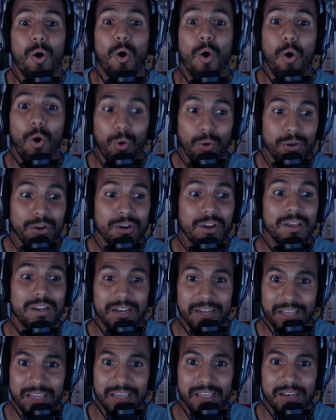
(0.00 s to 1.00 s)
All you're going to
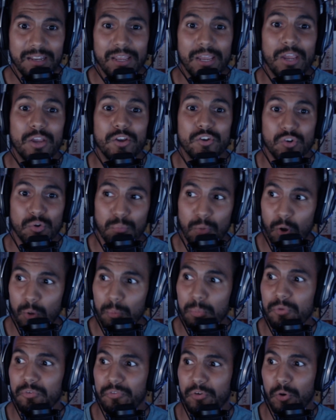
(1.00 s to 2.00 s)
need is your mobile
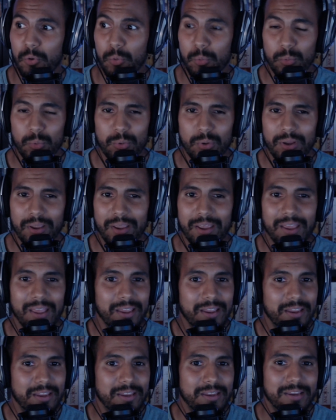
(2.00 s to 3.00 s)
phone,
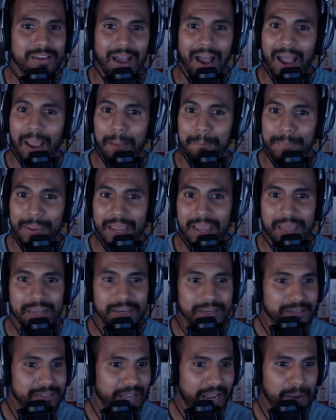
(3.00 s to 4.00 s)
your iPad, your
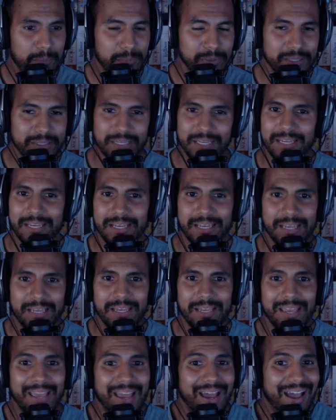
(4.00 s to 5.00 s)
tablet,
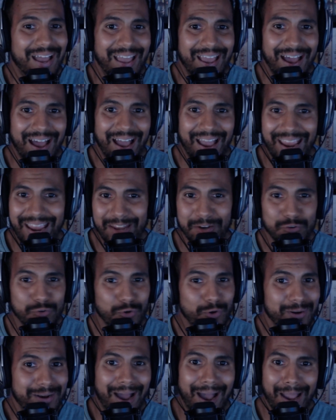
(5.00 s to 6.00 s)

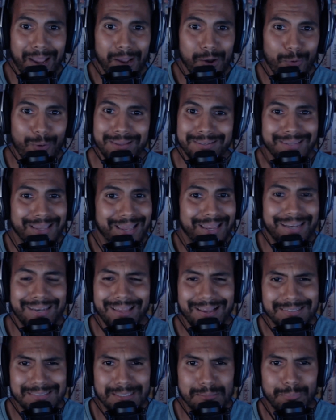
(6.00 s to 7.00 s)
Android, iOS,
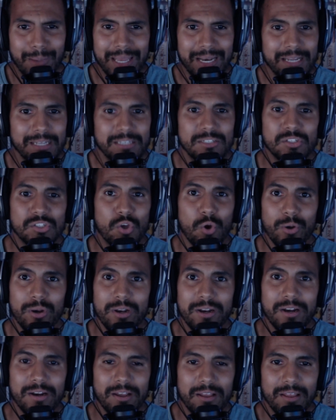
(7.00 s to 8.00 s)
doesn't matter. Just go to
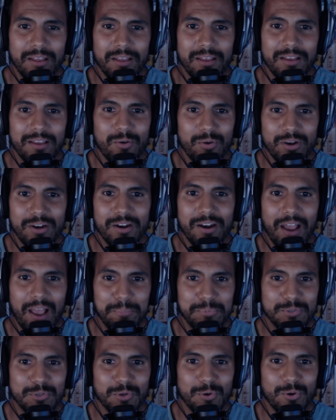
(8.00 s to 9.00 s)
your app
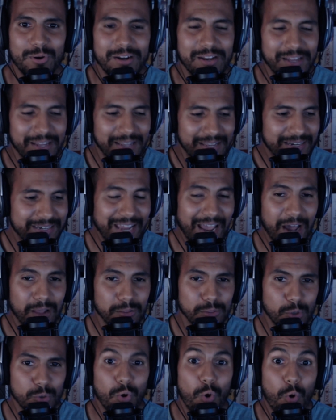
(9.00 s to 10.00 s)
store,
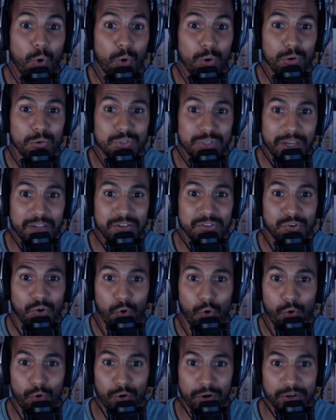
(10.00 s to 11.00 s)
download Autochess
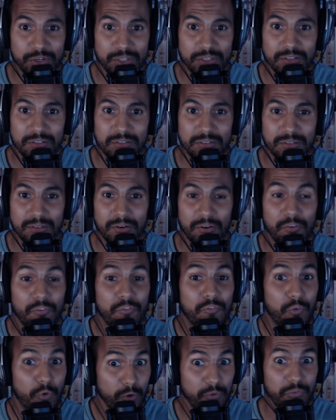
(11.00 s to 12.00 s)
Origins
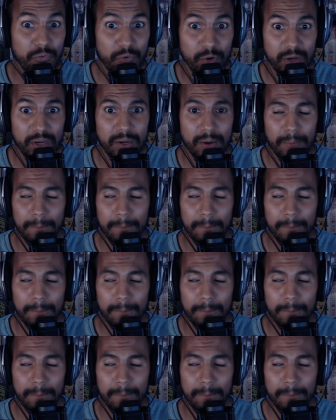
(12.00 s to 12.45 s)
for free.